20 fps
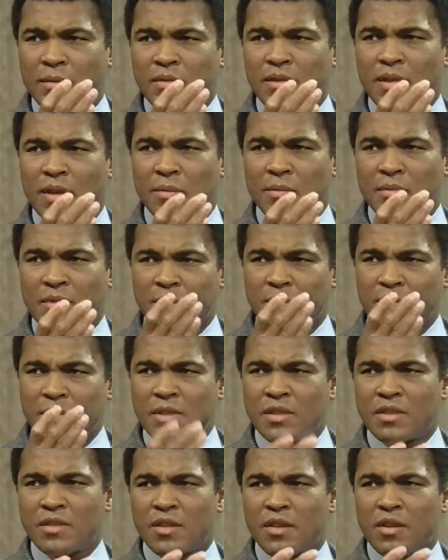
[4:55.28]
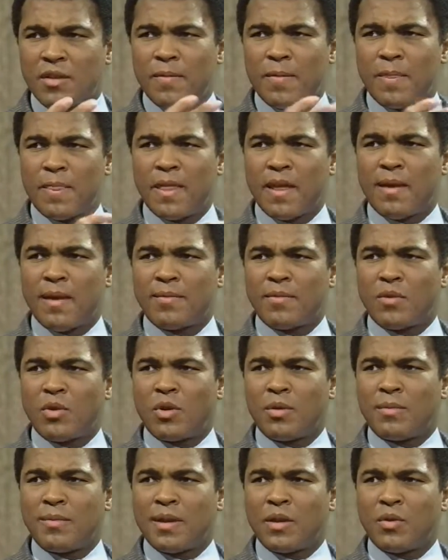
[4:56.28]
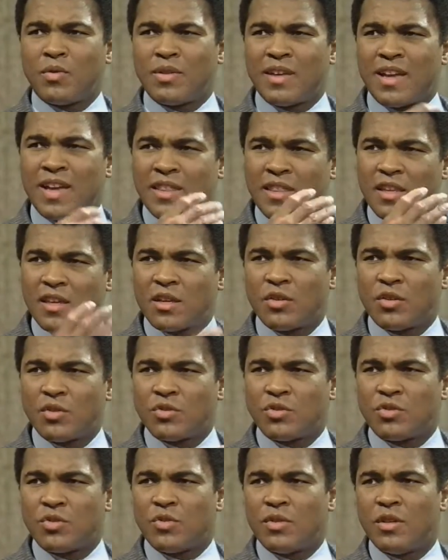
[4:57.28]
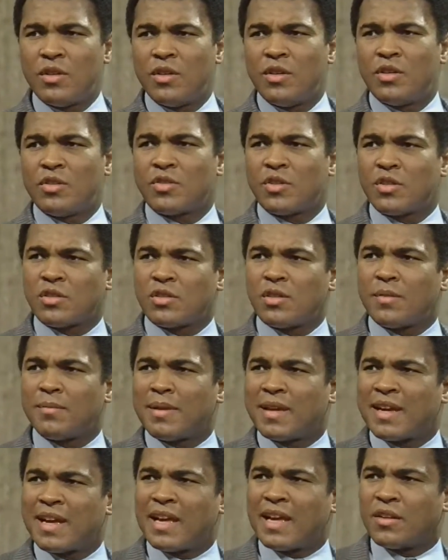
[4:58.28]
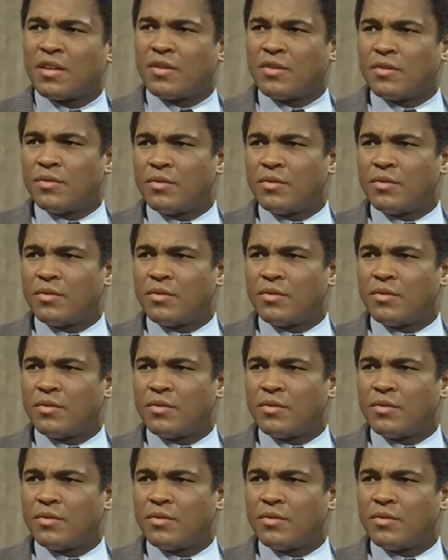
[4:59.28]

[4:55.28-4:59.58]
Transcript: championship is there. I'm the only man who got that close to it, so it's something I gotta do.